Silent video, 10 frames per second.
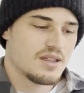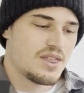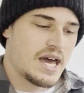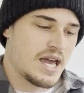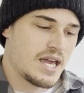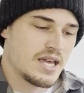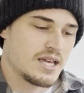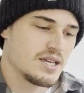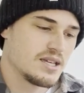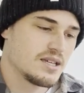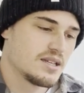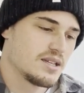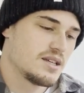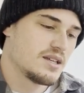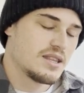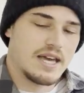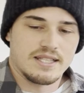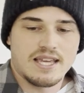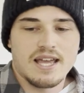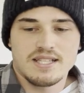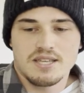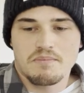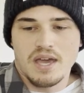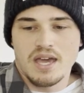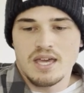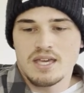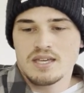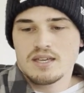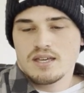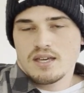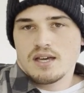They tend to be,